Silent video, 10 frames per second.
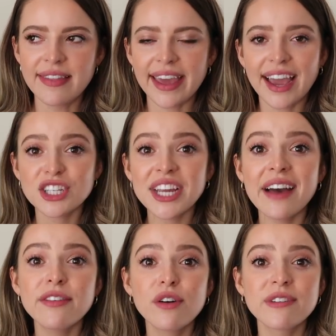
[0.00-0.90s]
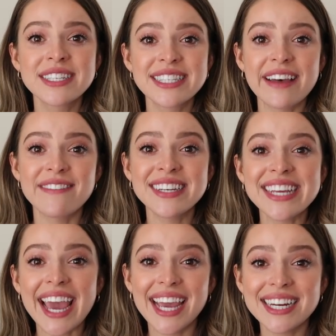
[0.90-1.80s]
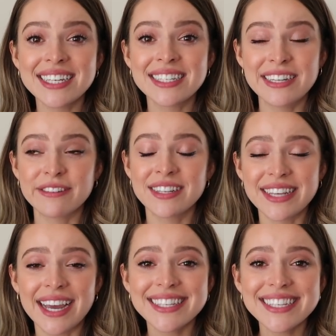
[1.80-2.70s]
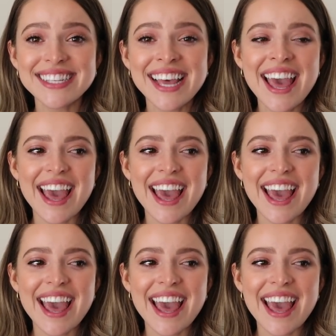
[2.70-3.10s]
and they actually have over 78 different sizes.